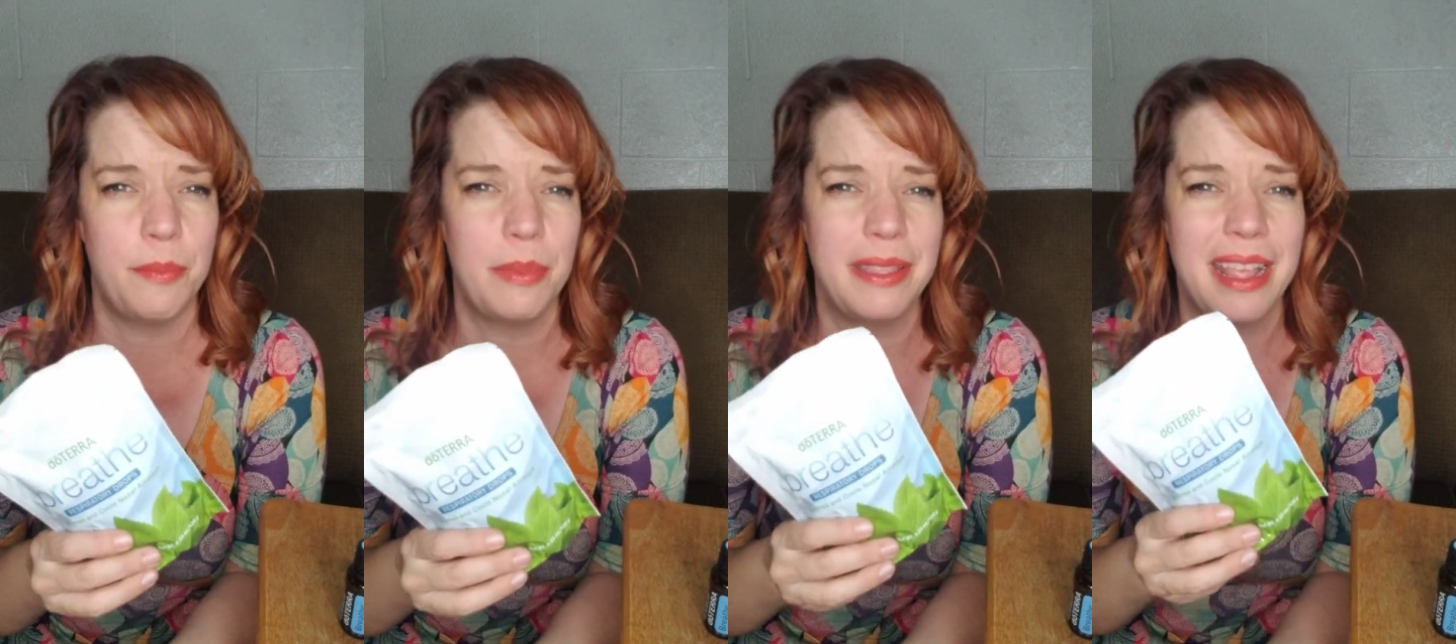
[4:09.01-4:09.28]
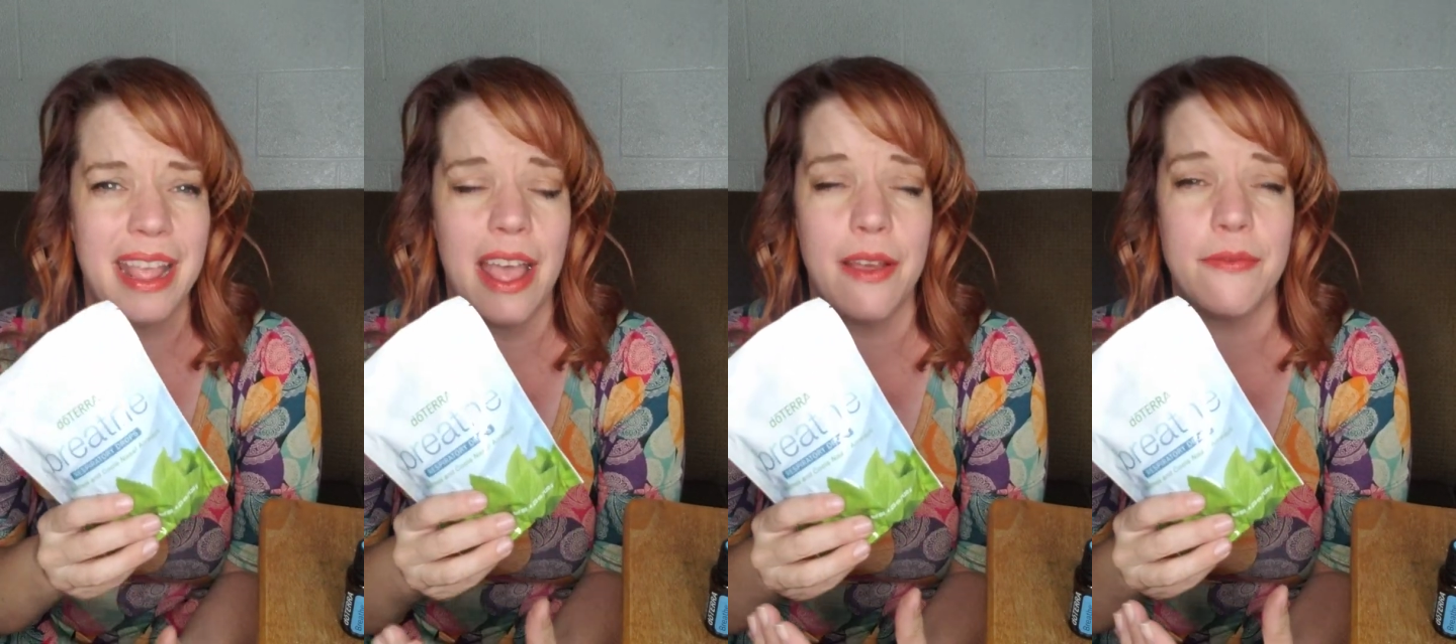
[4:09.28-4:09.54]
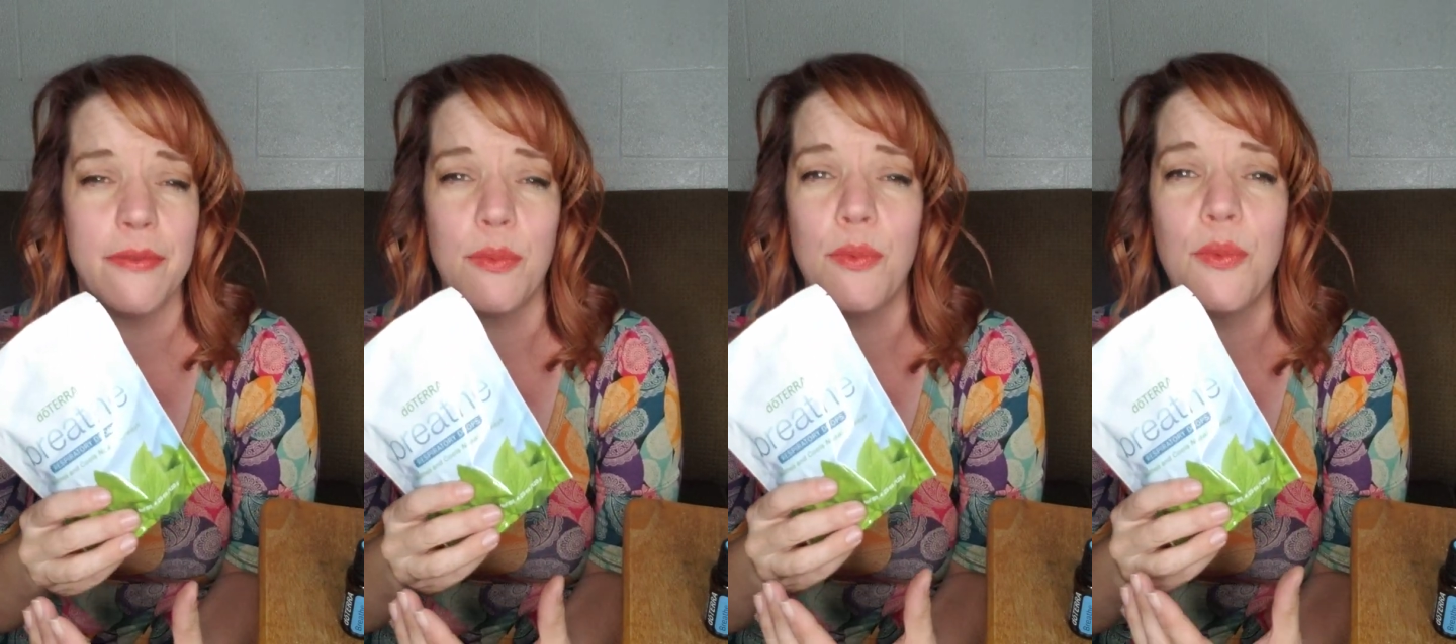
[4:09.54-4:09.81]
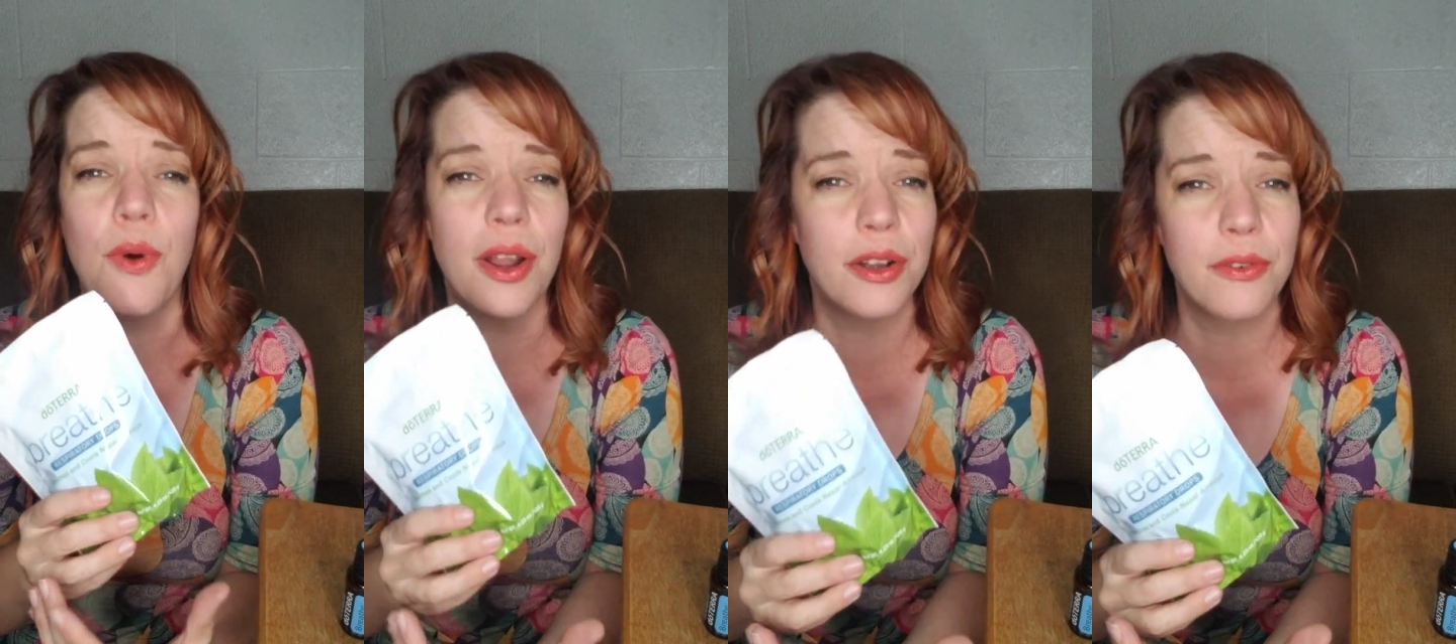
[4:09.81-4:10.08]
but they have
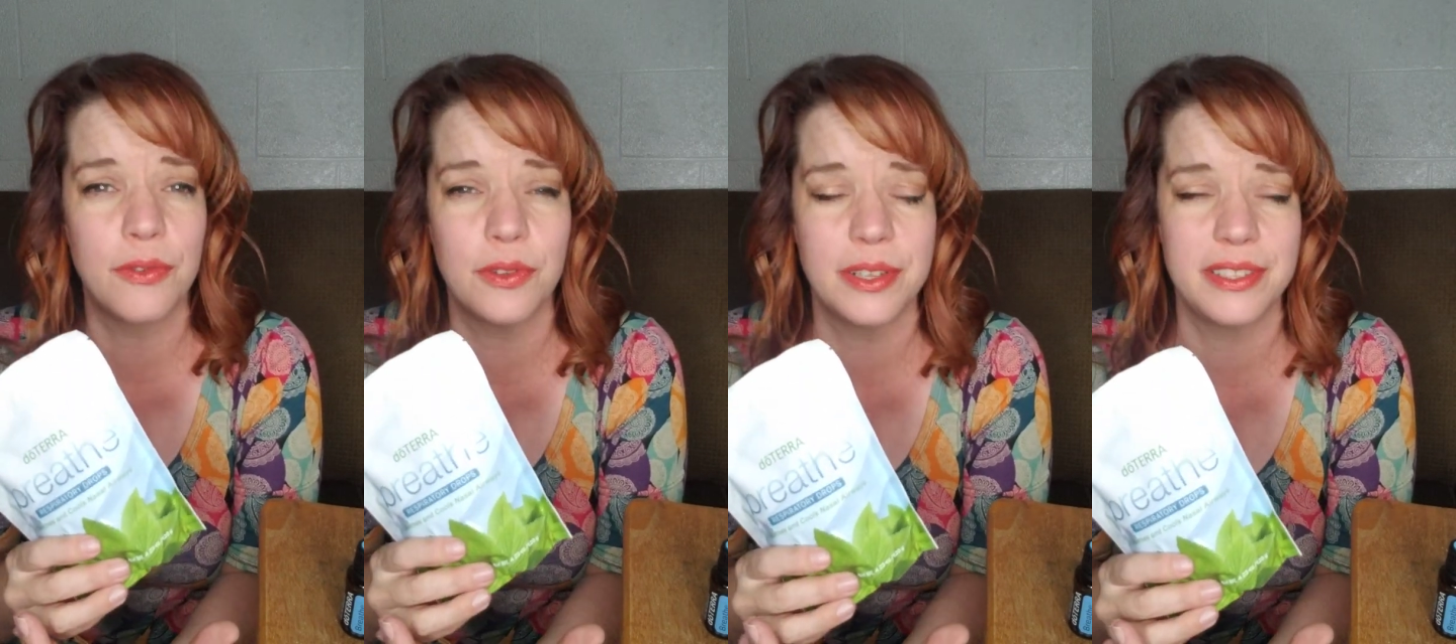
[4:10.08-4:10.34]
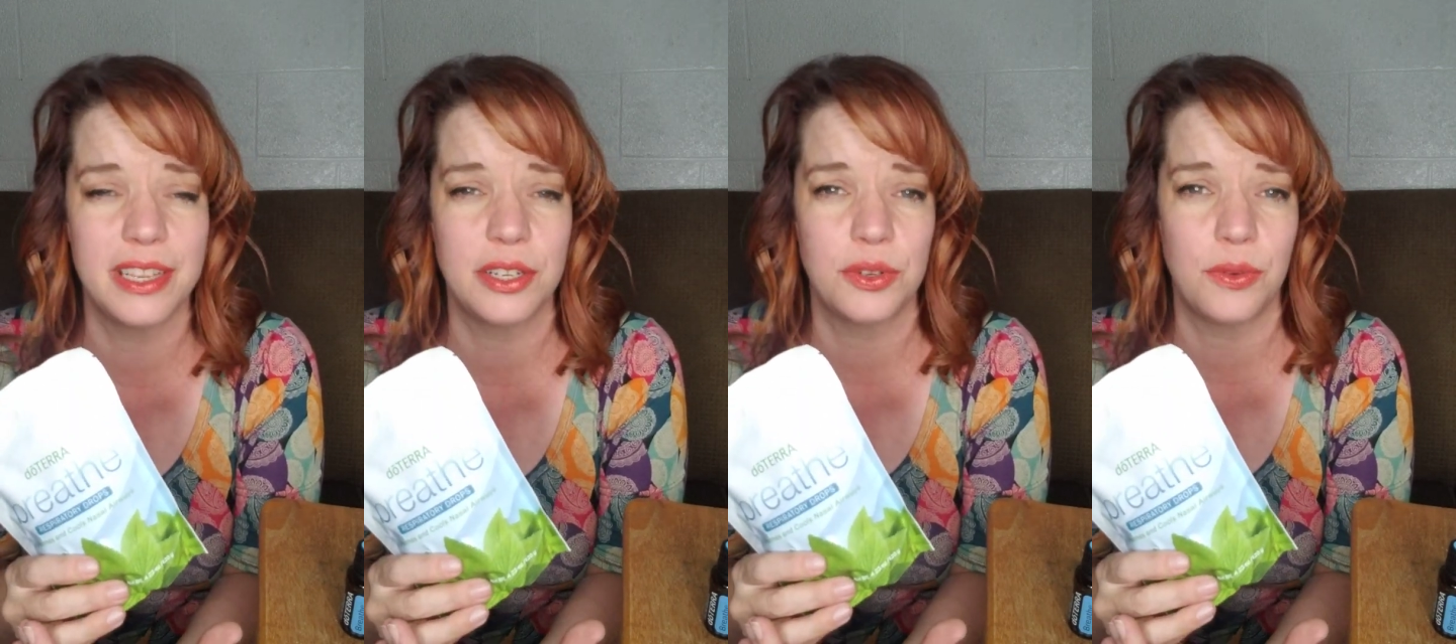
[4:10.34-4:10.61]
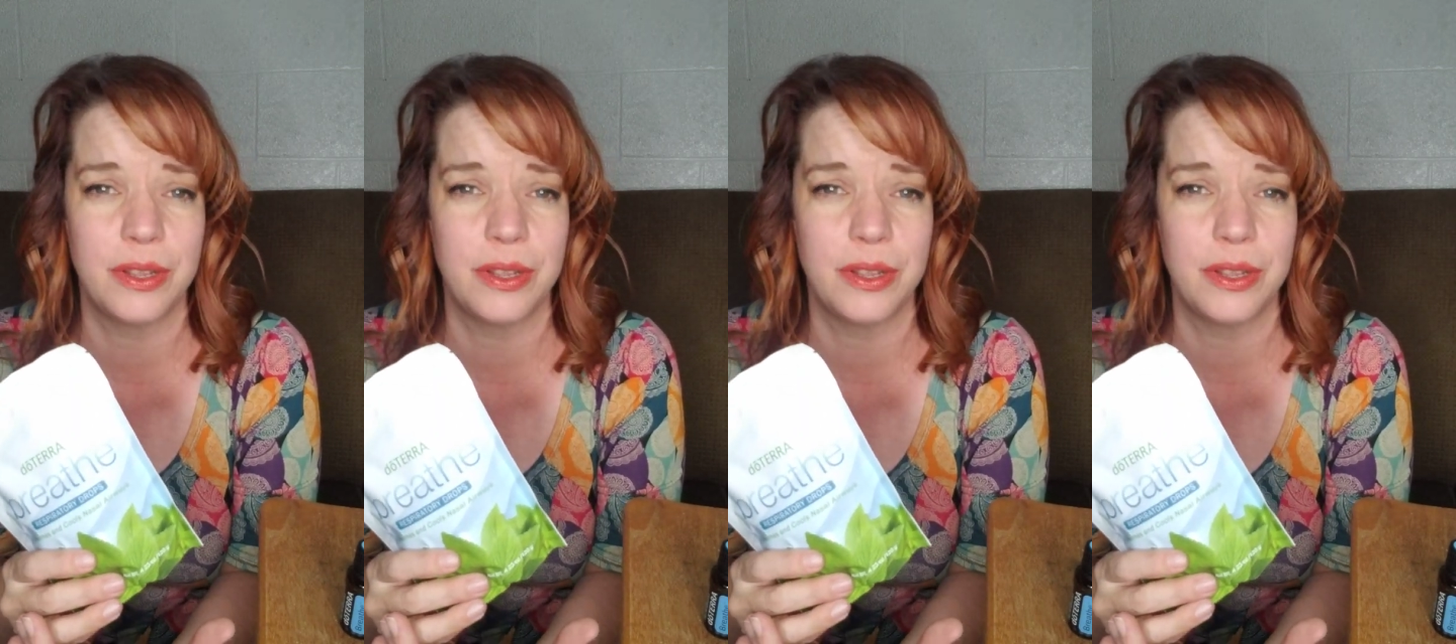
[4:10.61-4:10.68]
wonderful essential